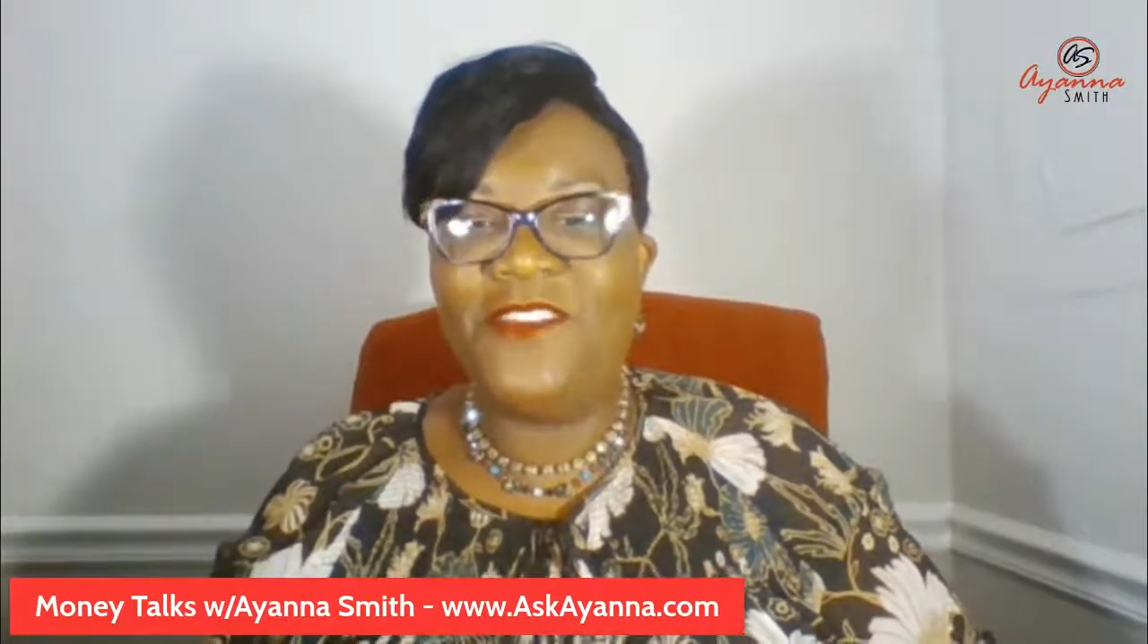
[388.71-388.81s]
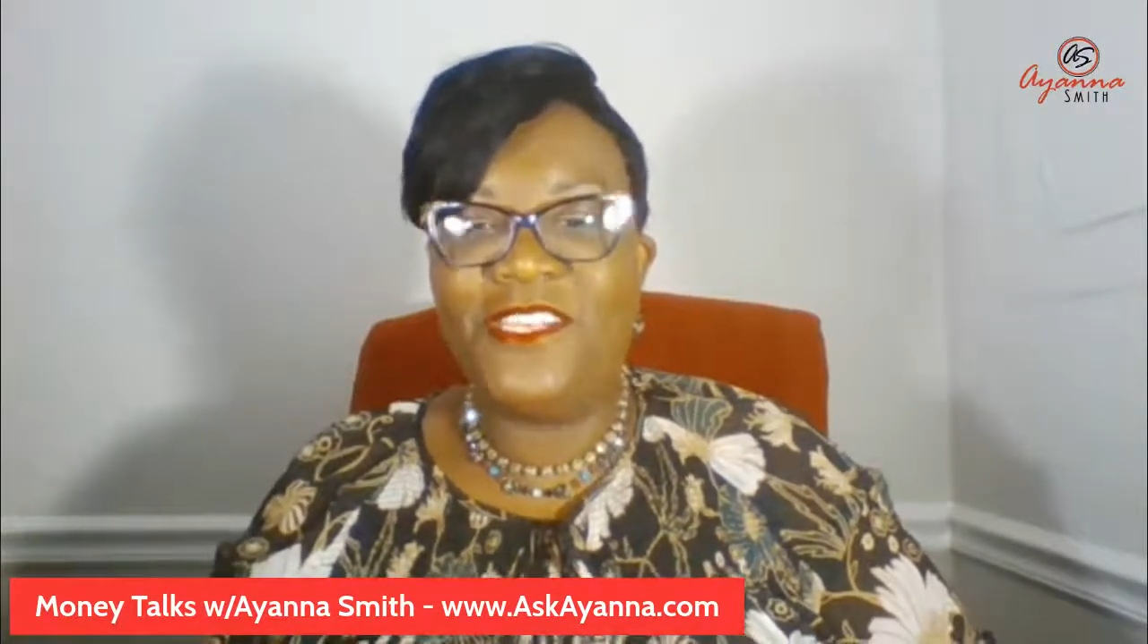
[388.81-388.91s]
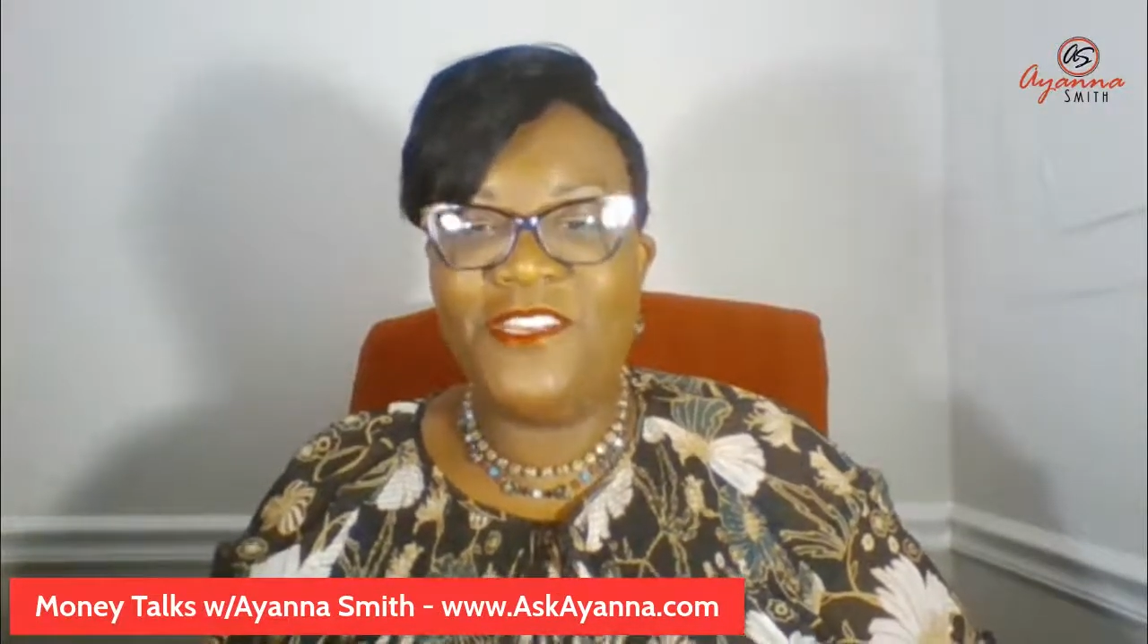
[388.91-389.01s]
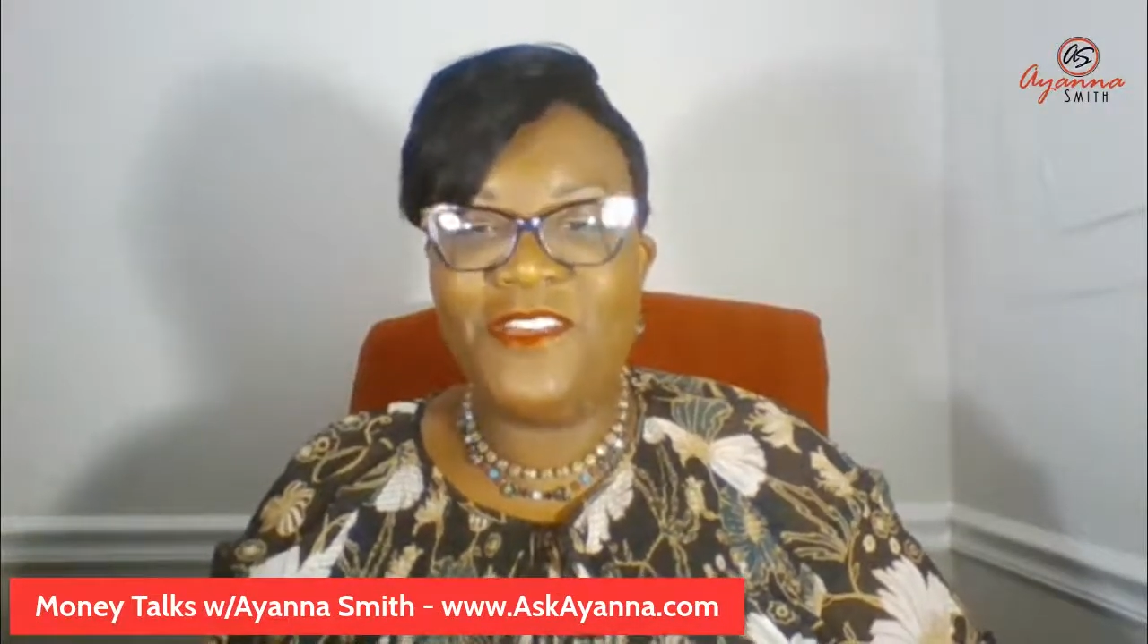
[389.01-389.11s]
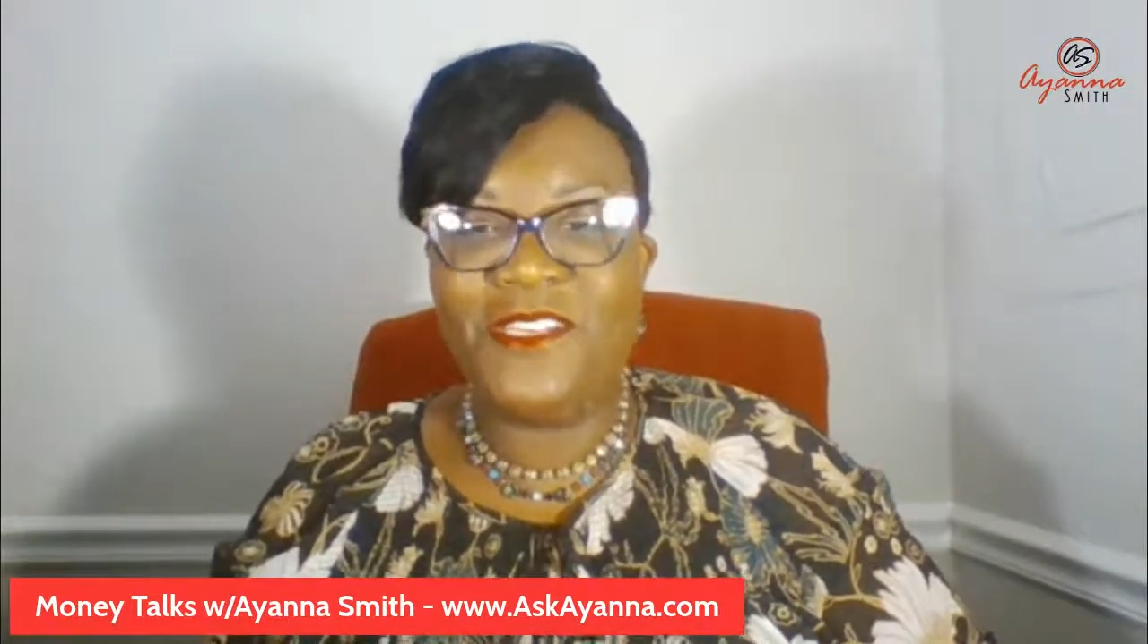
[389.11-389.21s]

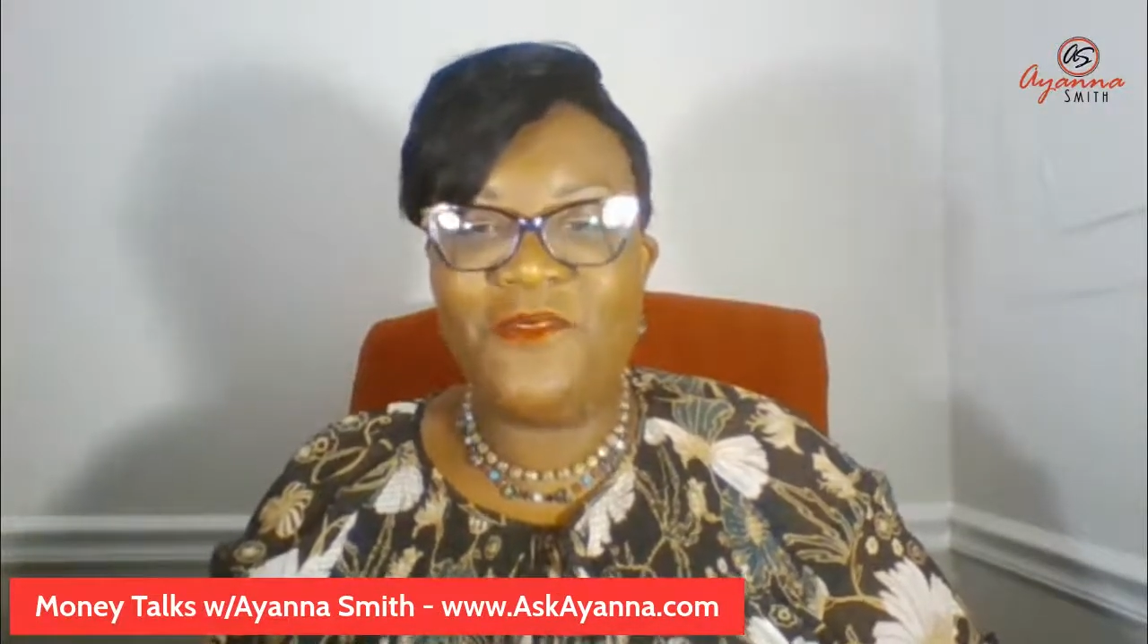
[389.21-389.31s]
Insurance